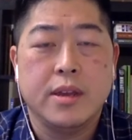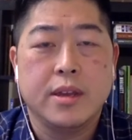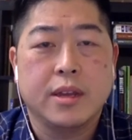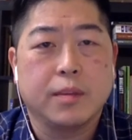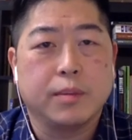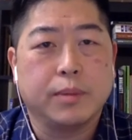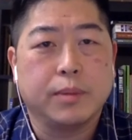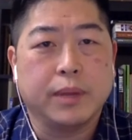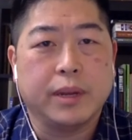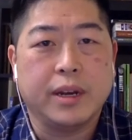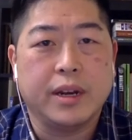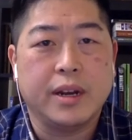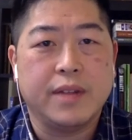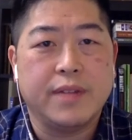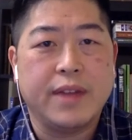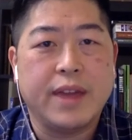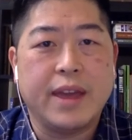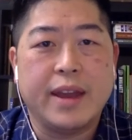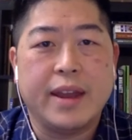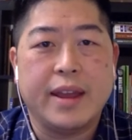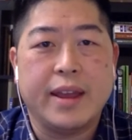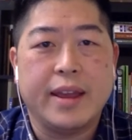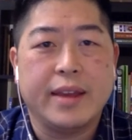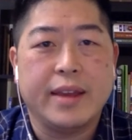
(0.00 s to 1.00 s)
complaining of
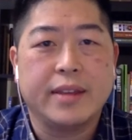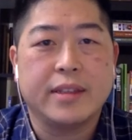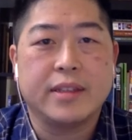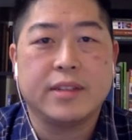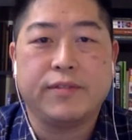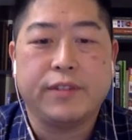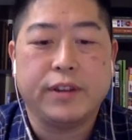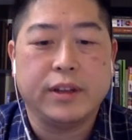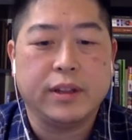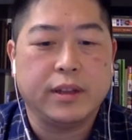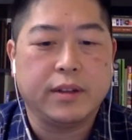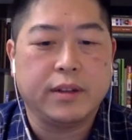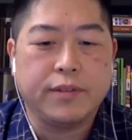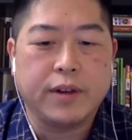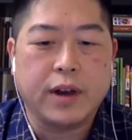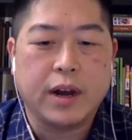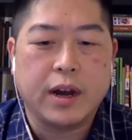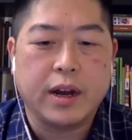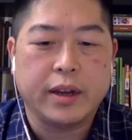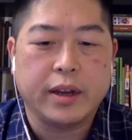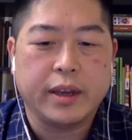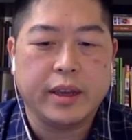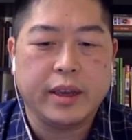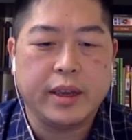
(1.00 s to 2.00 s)
headaches, feeling
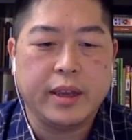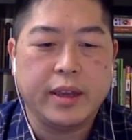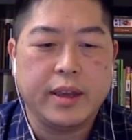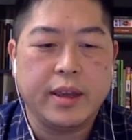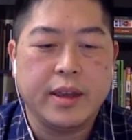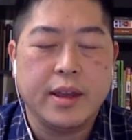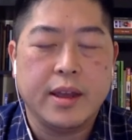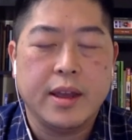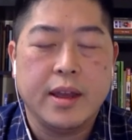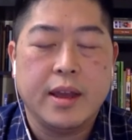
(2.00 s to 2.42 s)
foggy.